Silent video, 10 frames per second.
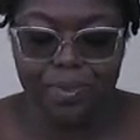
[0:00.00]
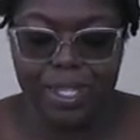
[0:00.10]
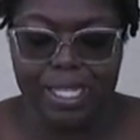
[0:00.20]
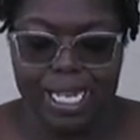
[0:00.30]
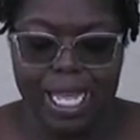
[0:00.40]

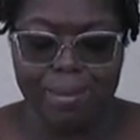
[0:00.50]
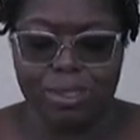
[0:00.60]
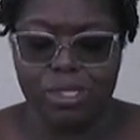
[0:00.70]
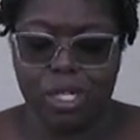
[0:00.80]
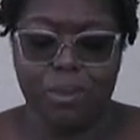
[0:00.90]
the
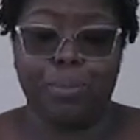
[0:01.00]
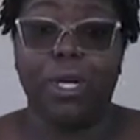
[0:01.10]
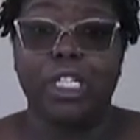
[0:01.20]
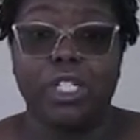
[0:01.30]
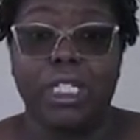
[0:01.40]
neighbors are
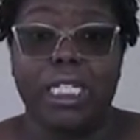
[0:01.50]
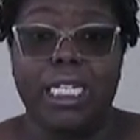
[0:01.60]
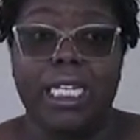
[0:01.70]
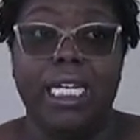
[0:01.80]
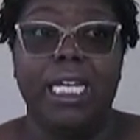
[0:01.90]
pressure
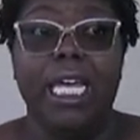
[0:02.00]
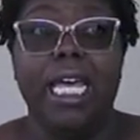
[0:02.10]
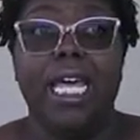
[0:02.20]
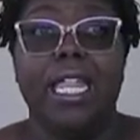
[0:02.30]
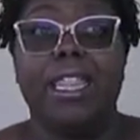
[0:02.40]
cleaning
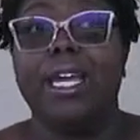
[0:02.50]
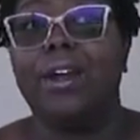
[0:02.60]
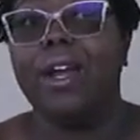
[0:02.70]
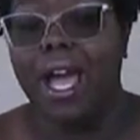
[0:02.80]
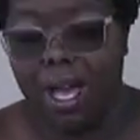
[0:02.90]

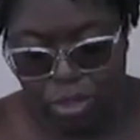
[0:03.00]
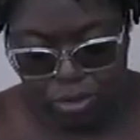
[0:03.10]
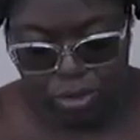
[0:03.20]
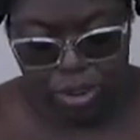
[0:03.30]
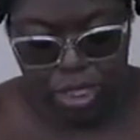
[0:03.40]
their
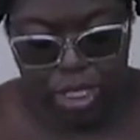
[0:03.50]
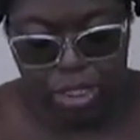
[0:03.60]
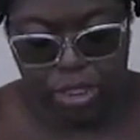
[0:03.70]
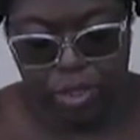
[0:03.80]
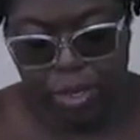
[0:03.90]
house.
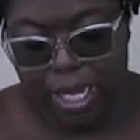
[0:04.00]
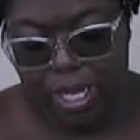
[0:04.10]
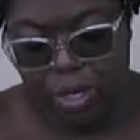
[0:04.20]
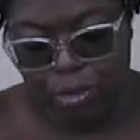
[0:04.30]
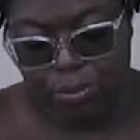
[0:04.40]
So I
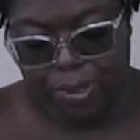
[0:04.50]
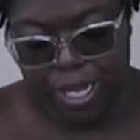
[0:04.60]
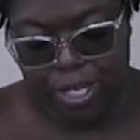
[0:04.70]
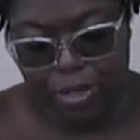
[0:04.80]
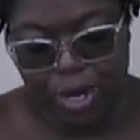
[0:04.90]
hope
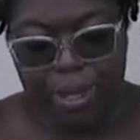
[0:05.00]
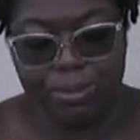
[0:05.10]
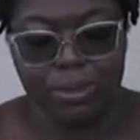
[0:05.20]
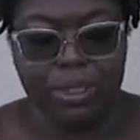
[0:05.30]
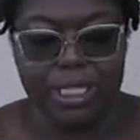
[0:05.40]
that you're
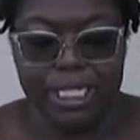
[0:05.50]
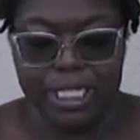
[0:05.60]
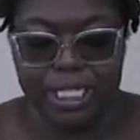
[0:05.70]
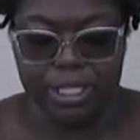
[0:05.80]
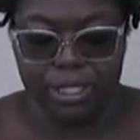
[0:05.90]
able to
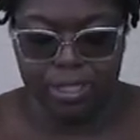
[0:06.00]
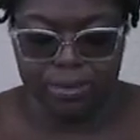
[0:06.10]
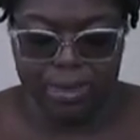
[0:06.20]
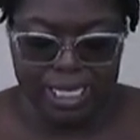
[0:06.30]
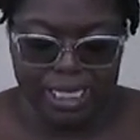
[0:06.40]
hear
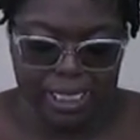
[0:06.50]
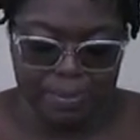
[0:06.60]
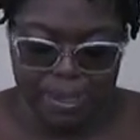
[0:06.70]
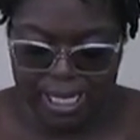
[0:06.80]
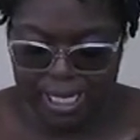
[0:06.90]
me
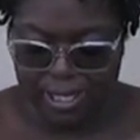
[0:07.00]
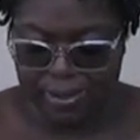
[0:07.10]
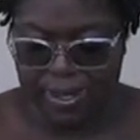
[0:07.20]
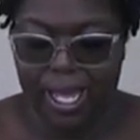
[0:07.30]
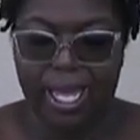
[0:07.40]
speak,
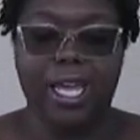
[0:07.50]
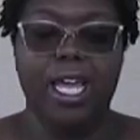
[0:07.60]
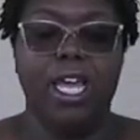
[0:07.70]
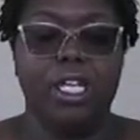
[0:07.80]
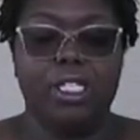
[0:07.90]
okay?
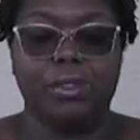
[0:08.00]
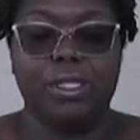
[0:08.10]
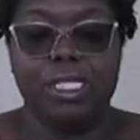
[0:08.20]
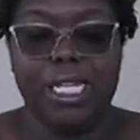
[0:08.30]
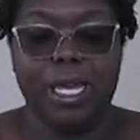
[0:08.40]
So
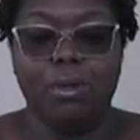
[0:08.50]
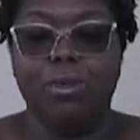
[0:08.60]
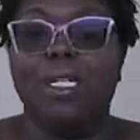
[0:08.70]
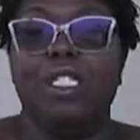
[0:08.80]
today we'll be